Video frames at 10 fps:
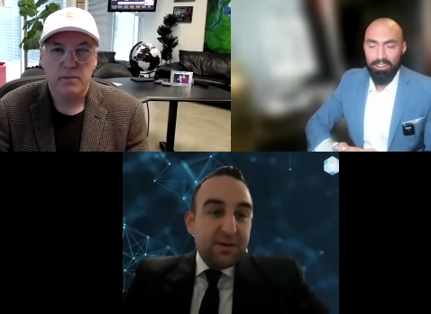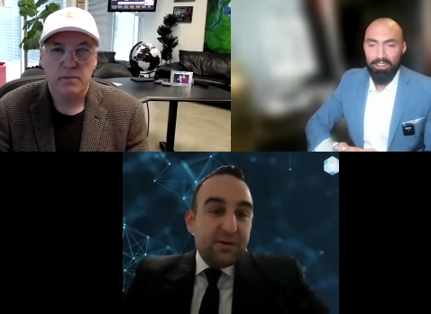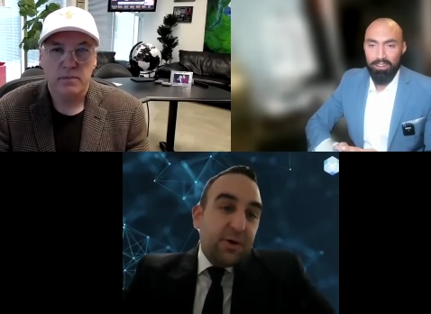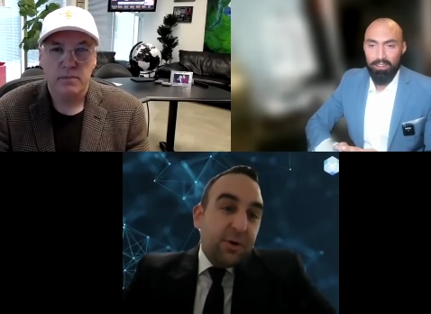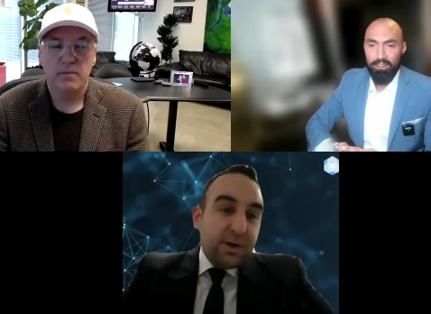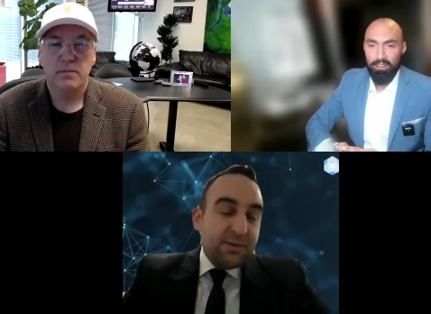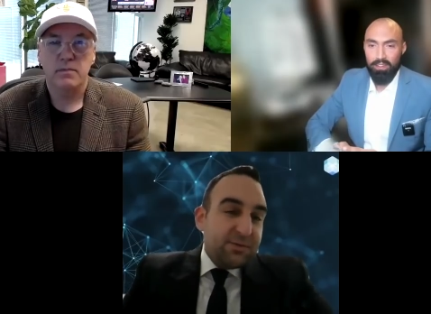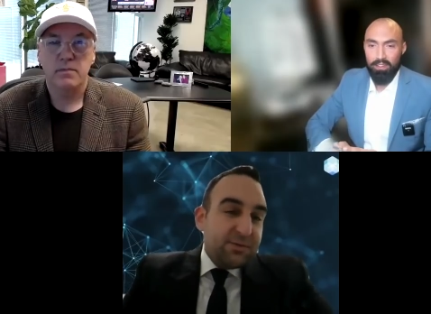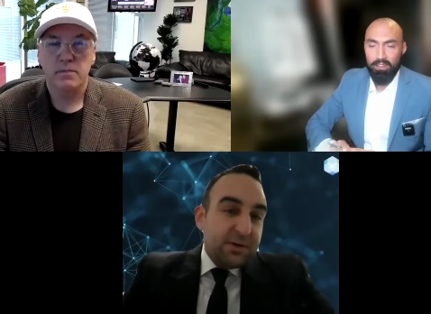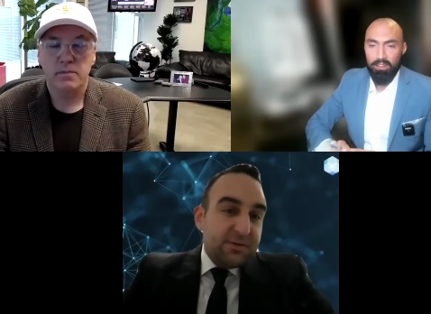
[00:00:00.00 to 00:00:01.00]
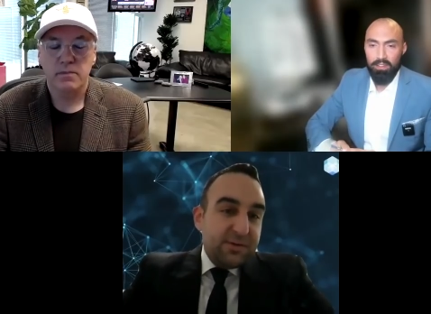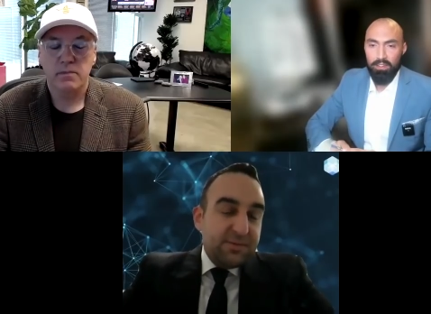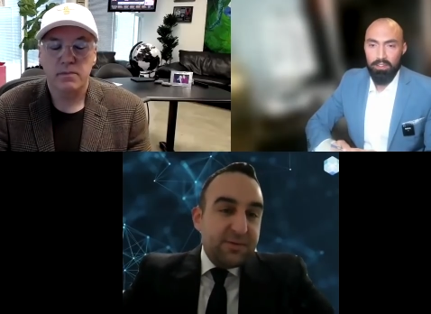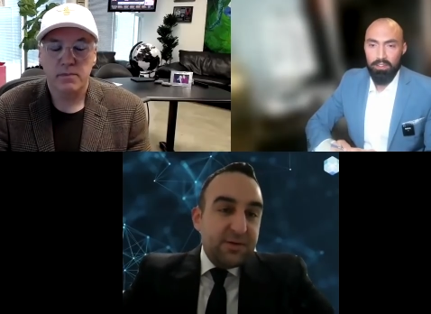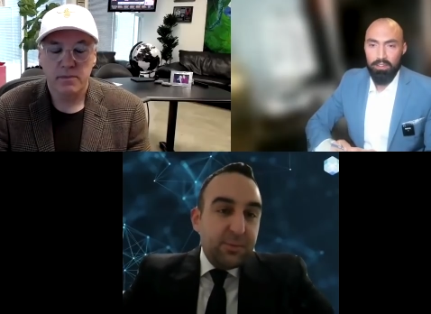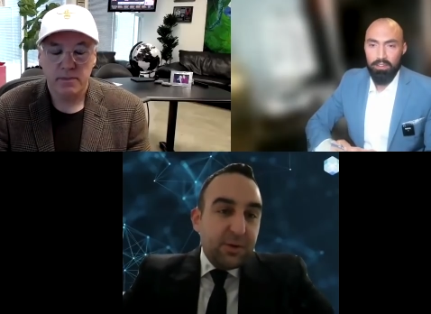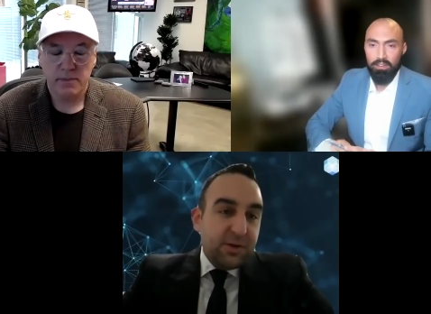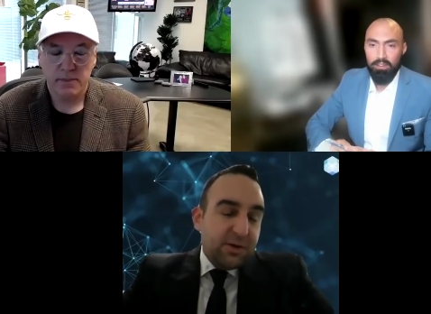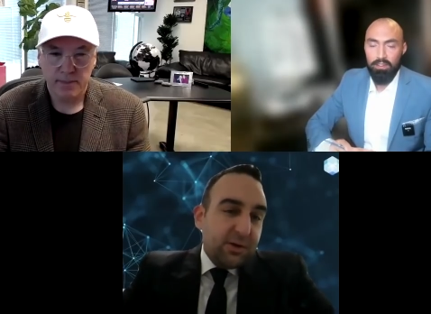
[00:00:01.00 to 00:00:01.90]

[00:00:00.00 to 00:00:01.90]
Speaker 1: There's no what ifs when you see $52 million